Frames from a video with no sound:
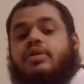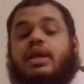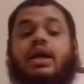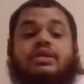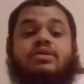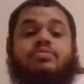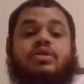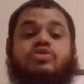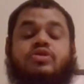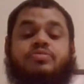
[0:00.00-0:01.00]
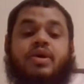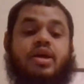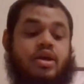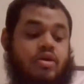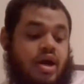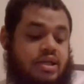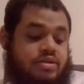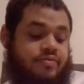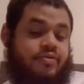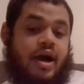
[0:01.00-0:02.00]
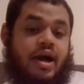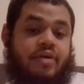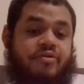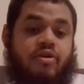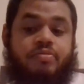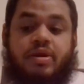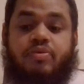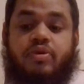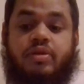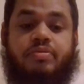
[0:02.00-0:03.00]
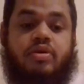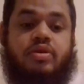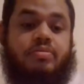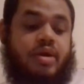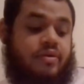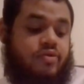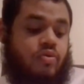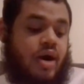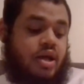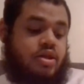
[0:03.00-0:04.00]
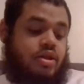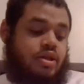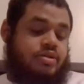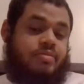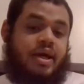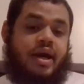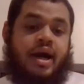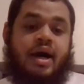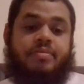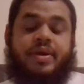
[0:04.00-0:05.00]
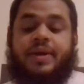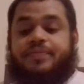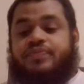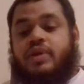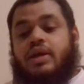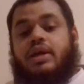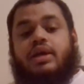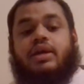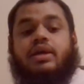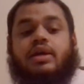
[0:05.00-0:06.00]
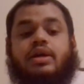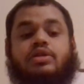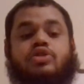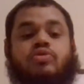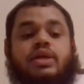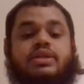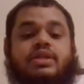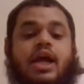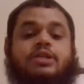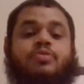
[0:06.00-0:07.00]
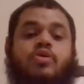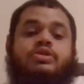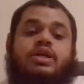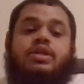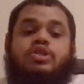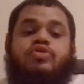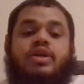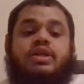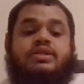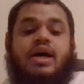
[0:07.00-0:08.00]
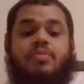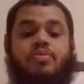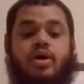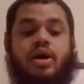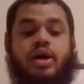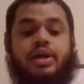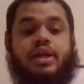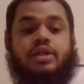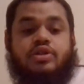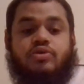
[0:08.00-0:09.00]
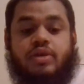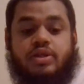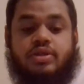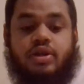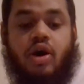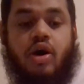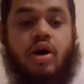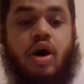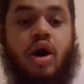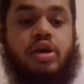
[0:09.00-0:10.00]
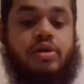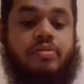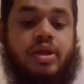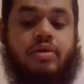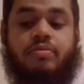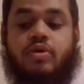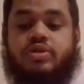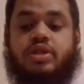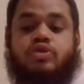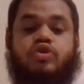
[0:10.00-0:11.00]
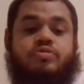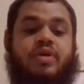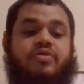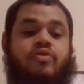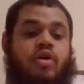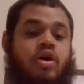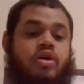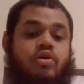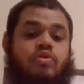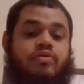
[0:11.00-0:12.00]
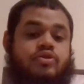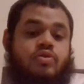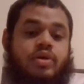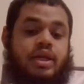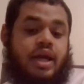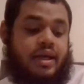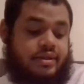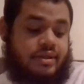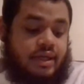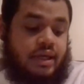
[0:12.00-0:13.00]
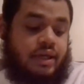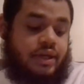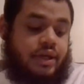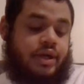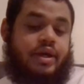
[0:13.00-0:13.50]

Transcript: They got some disrespect here. I got four people in the building, man. If you watching this, man, comment. Tune into that Sports Illustrated Top 100 and tune into the arguably the most disrespectful article of 2019.